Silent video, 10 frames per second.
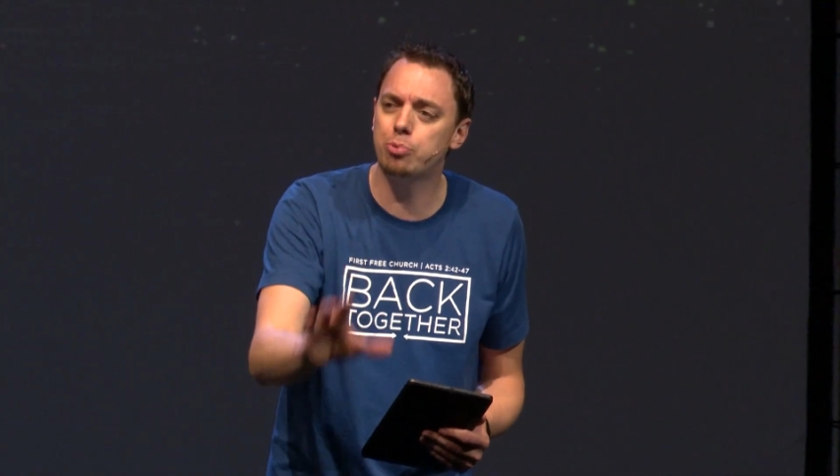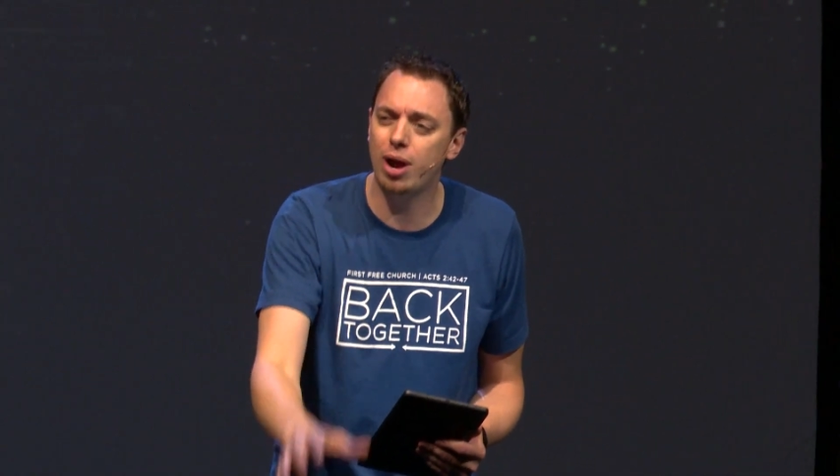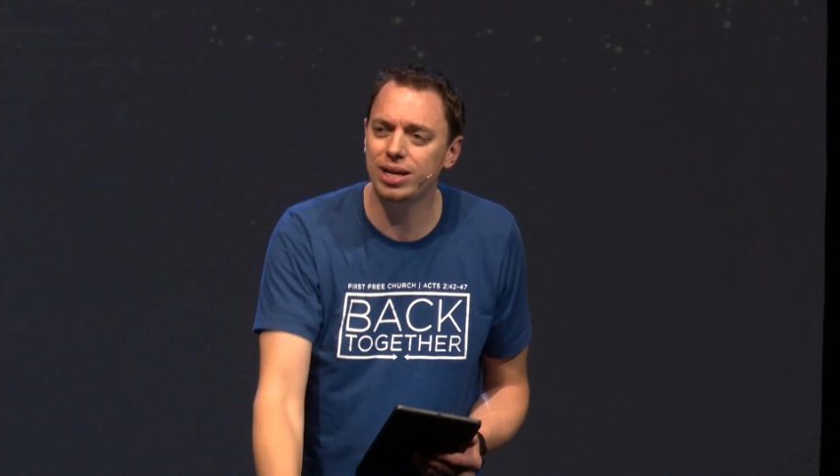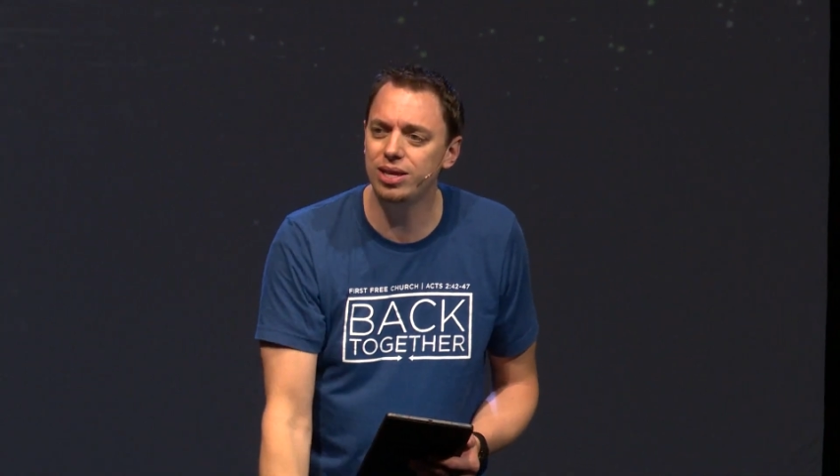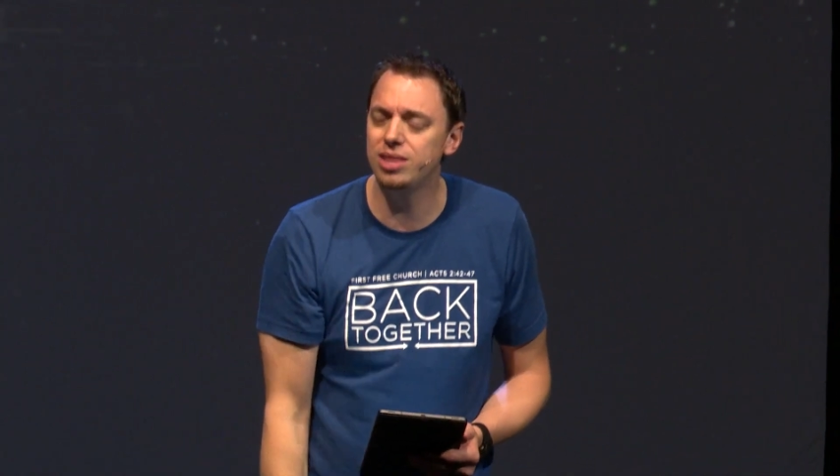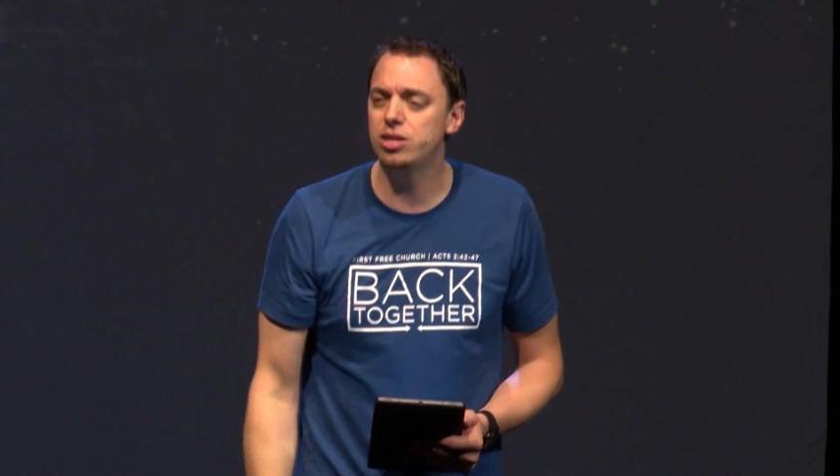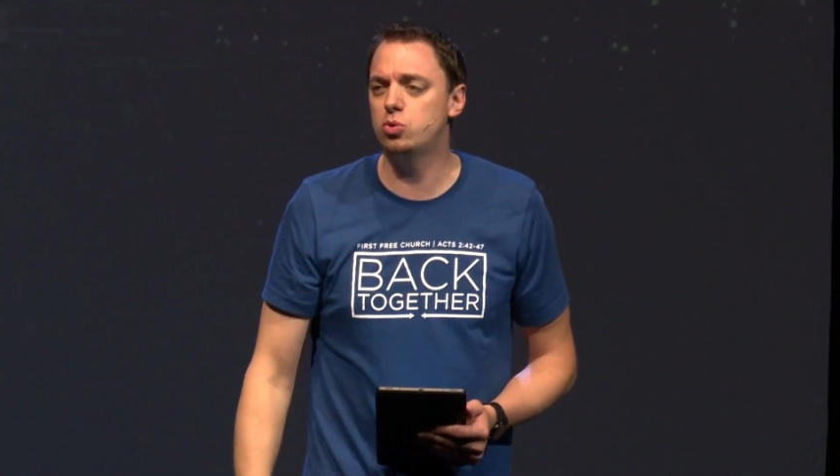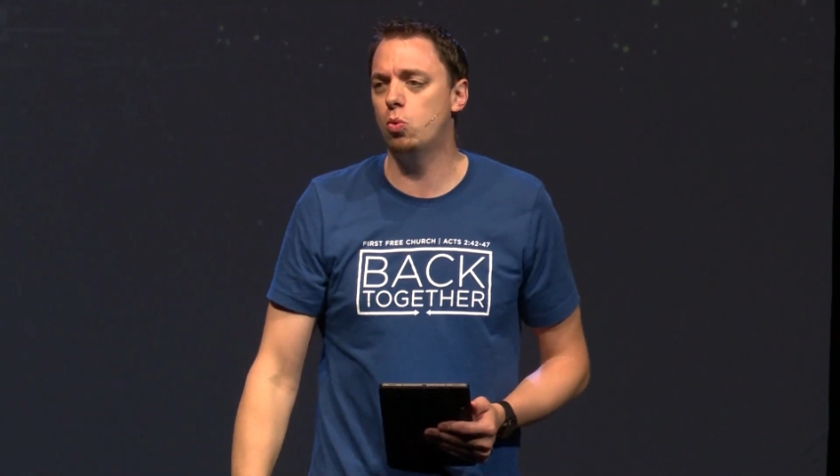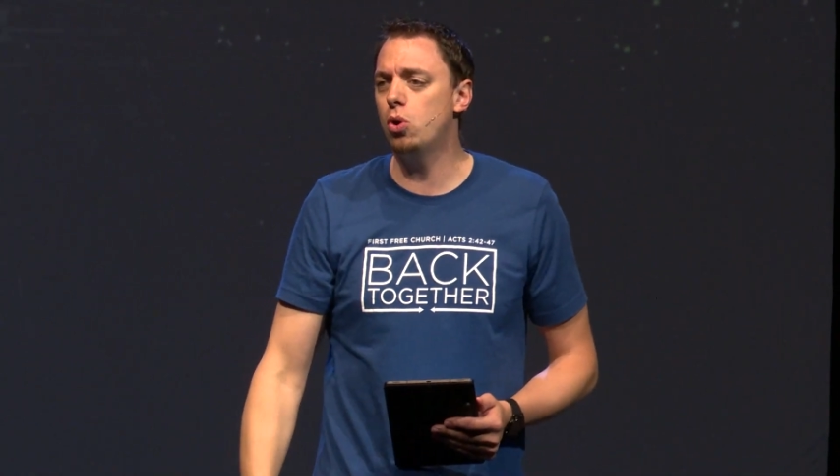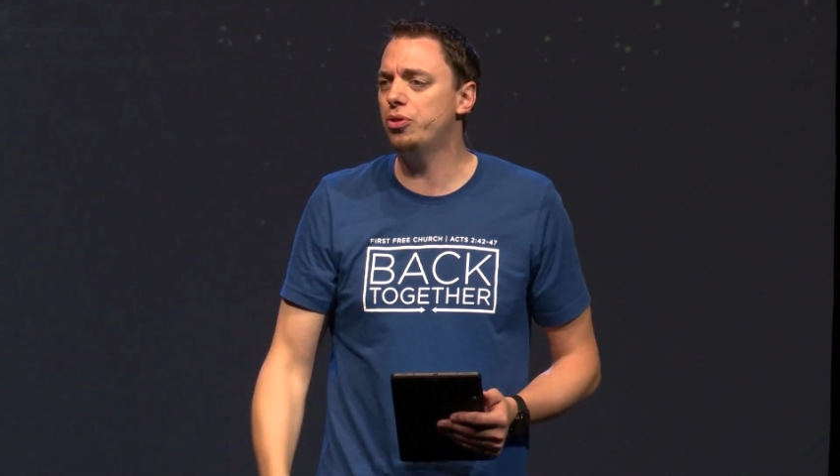brightly in
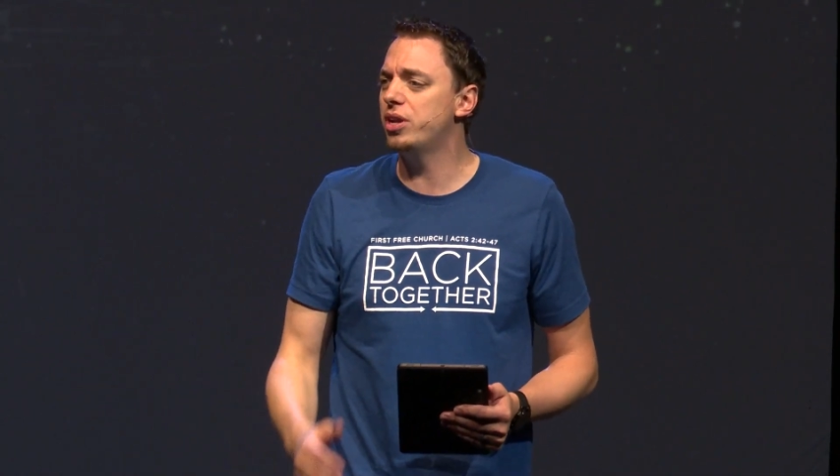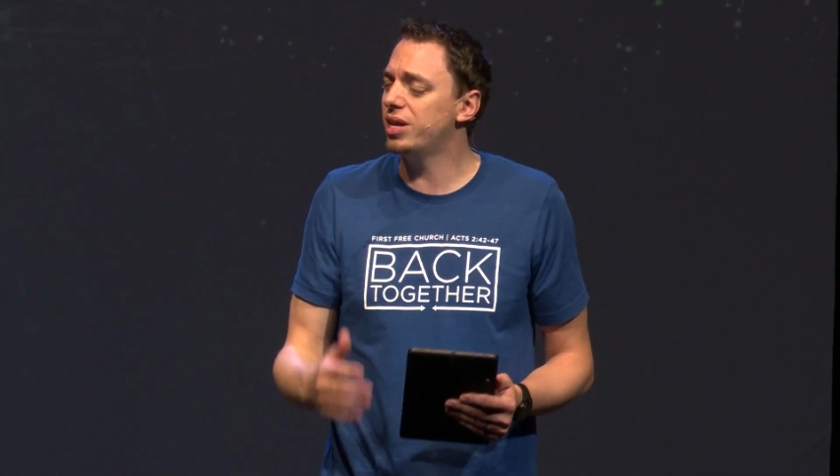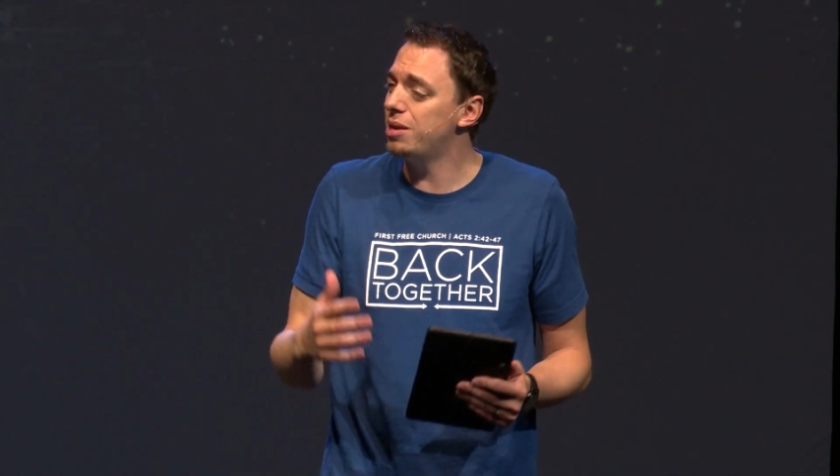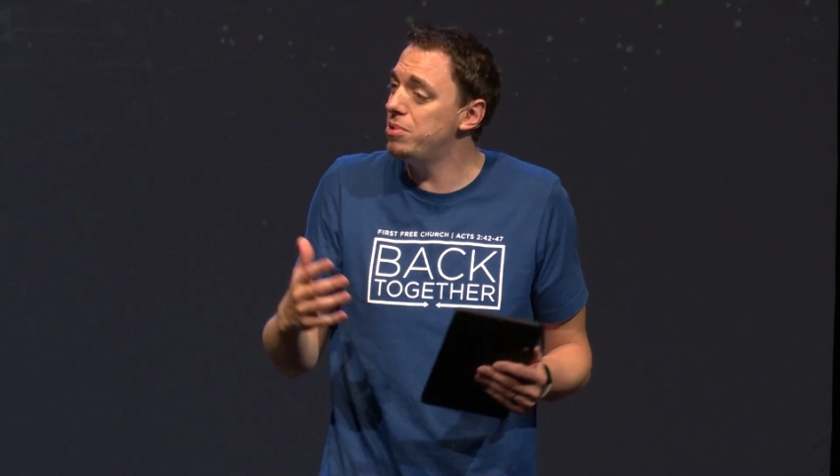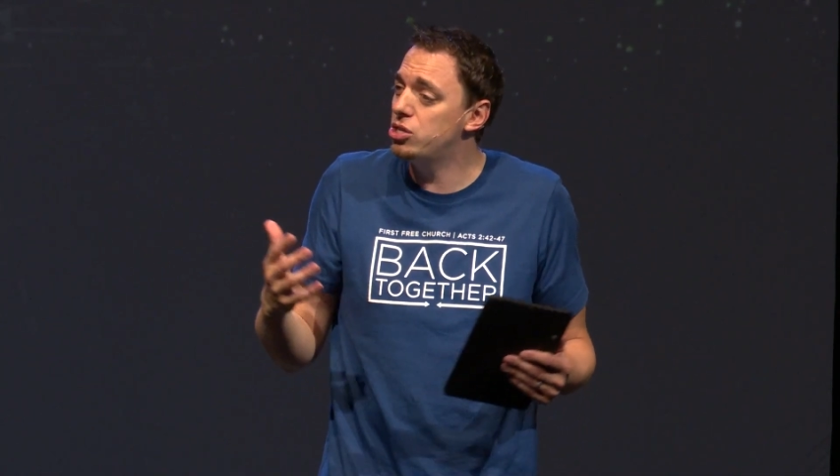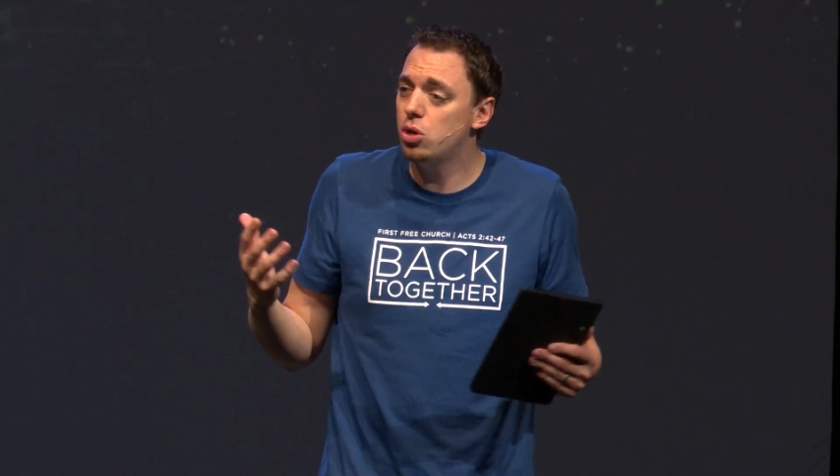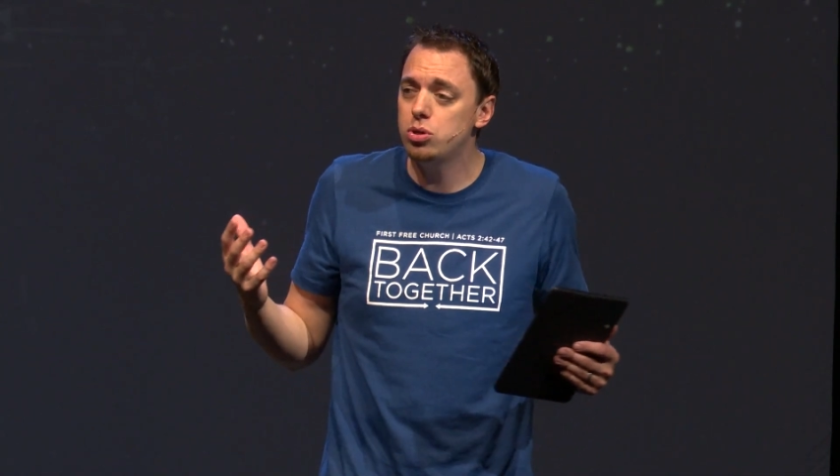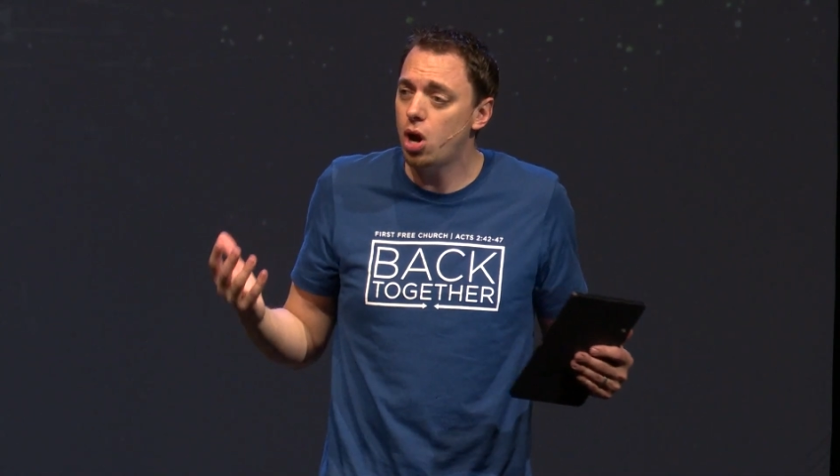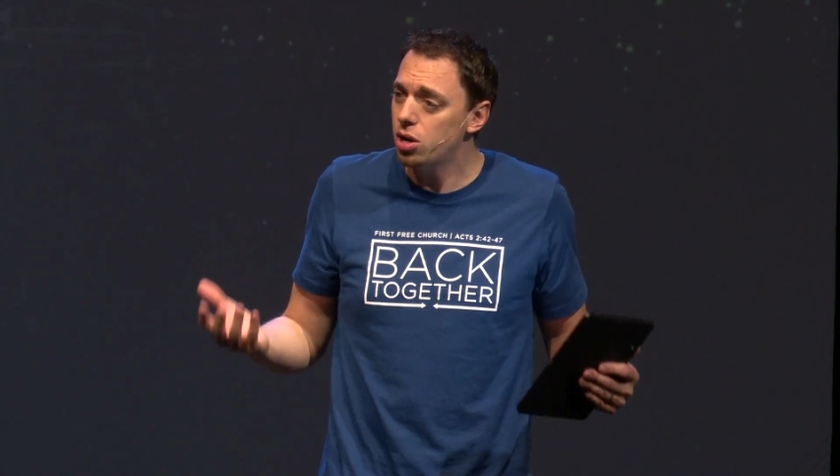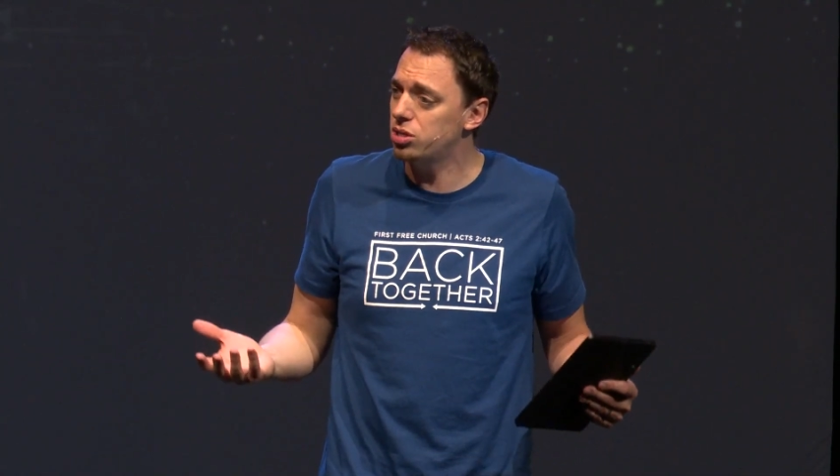this world that it can be so dark